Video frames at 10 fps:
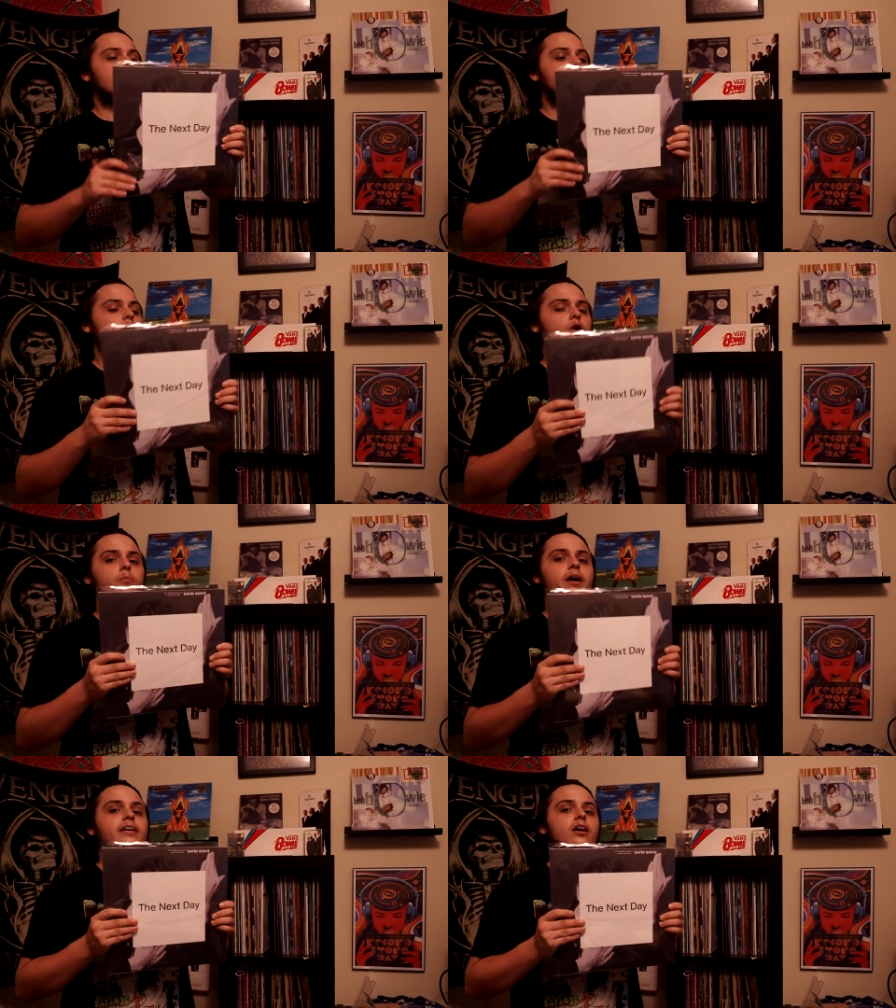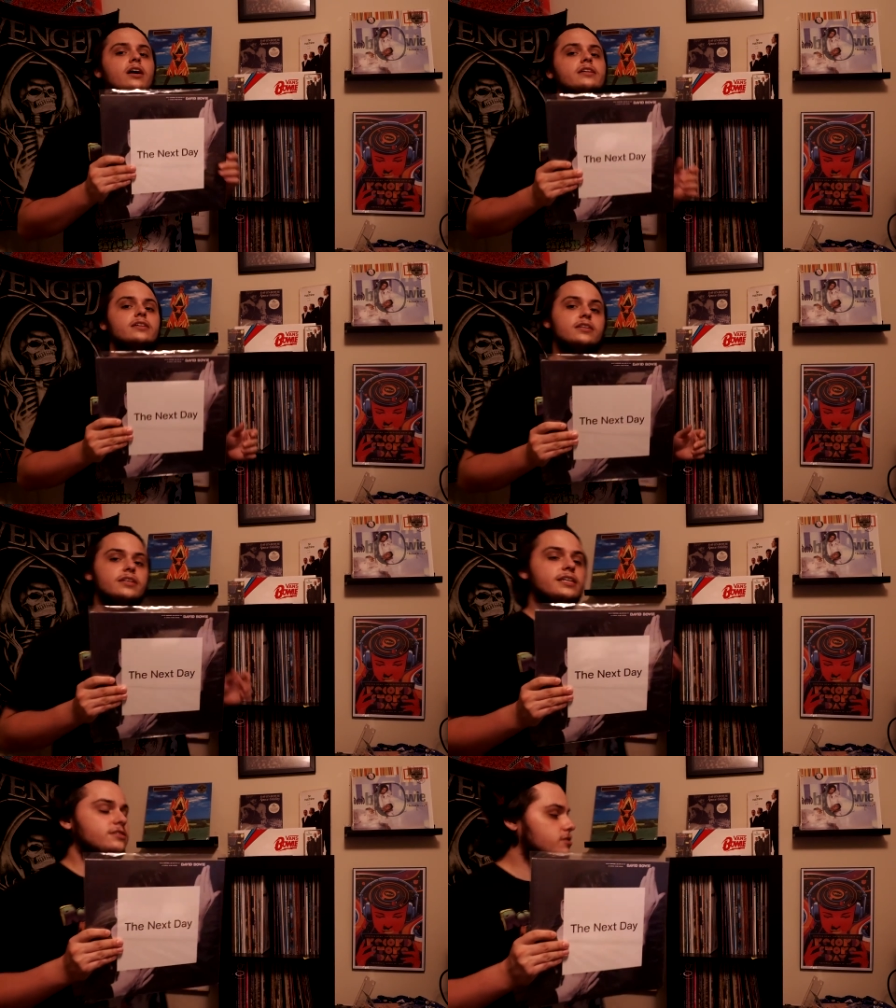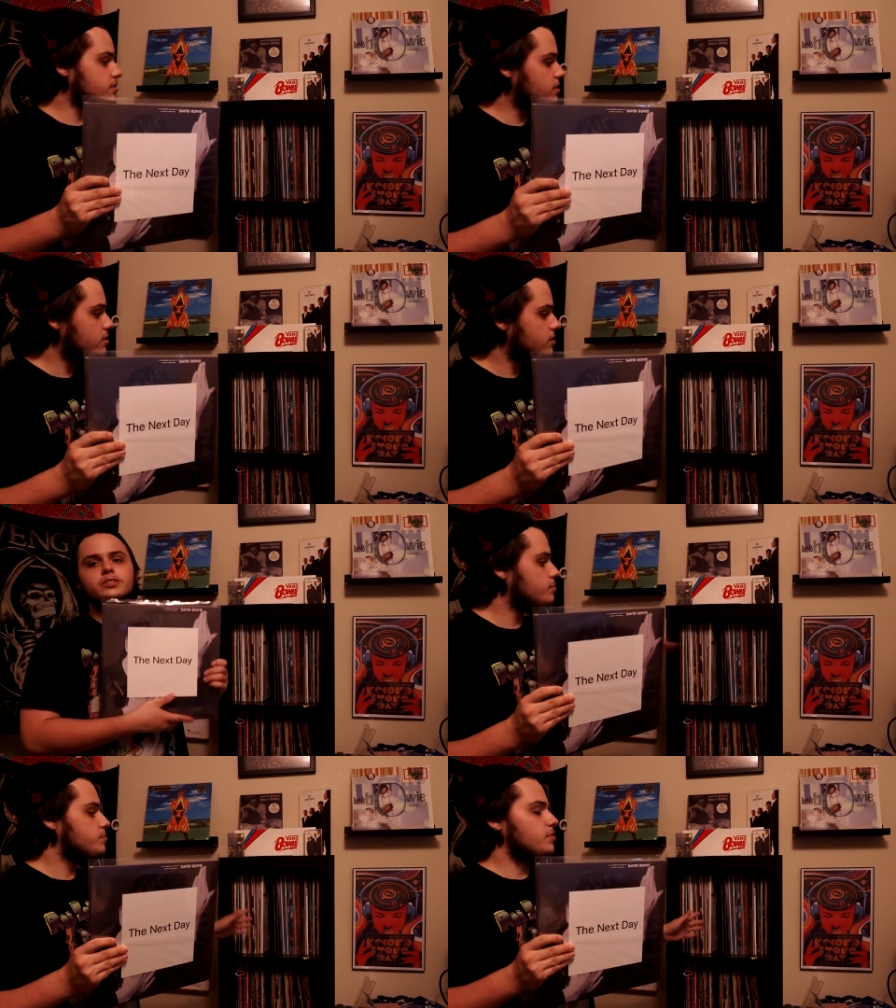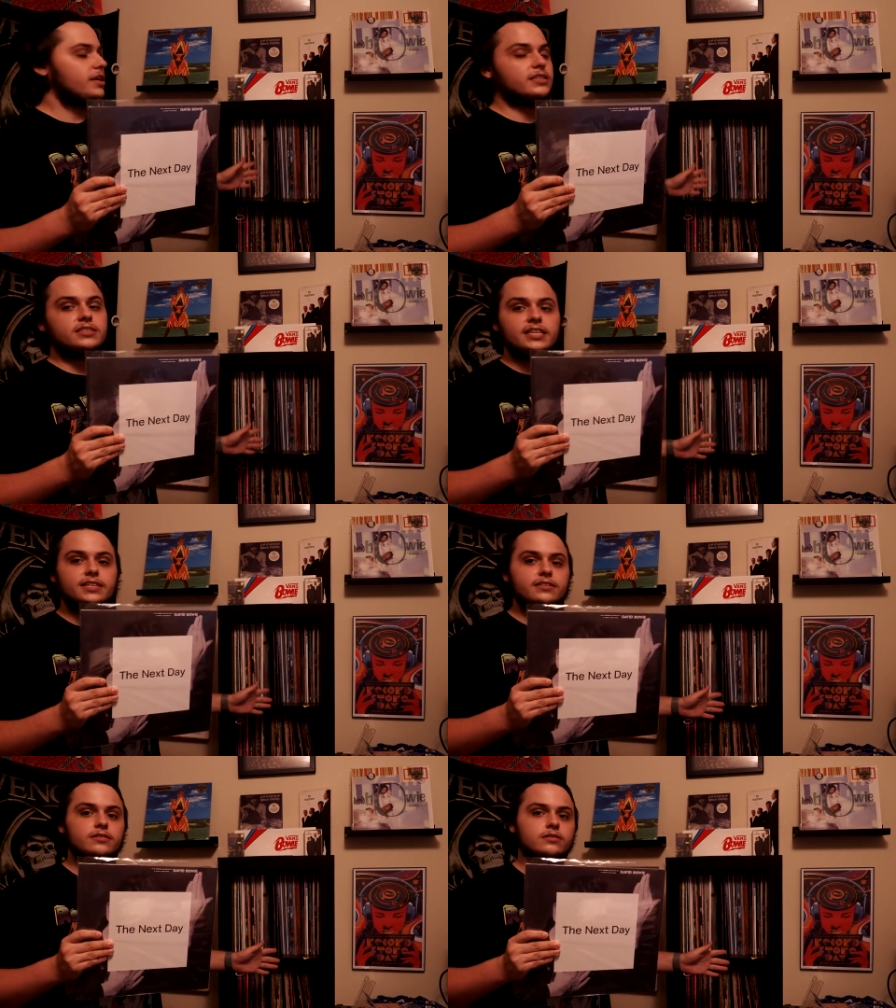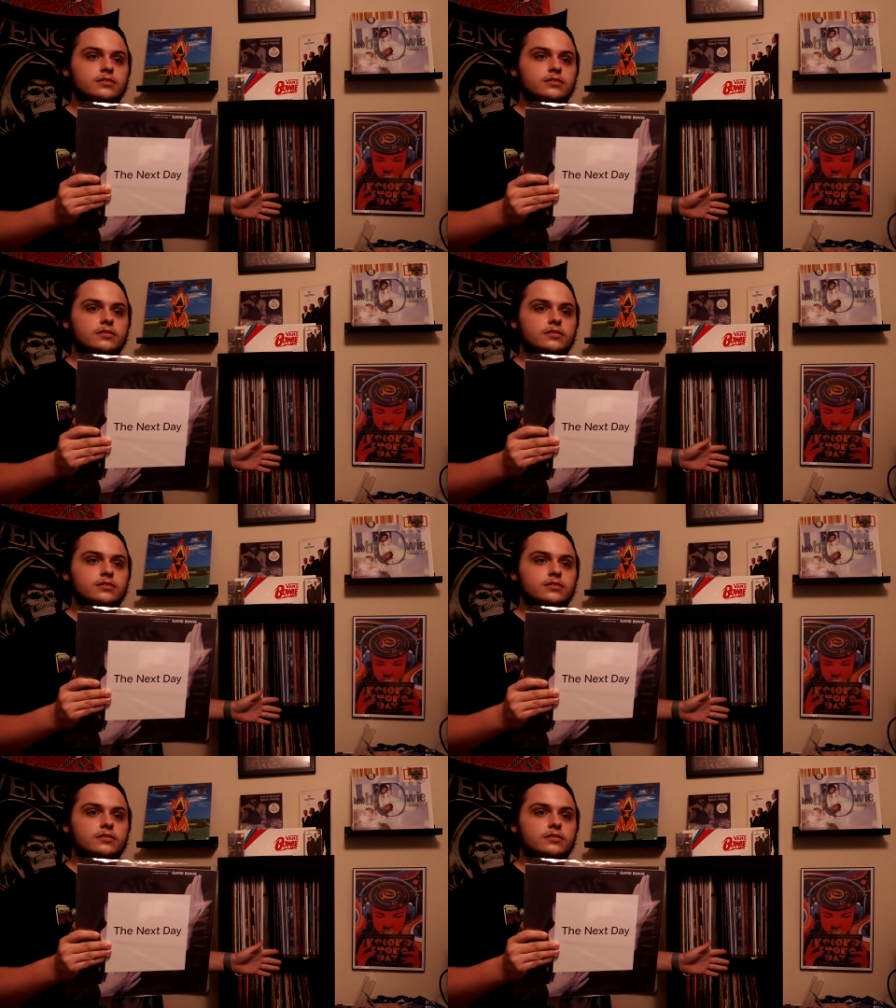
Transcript: oh my god, he took like a 10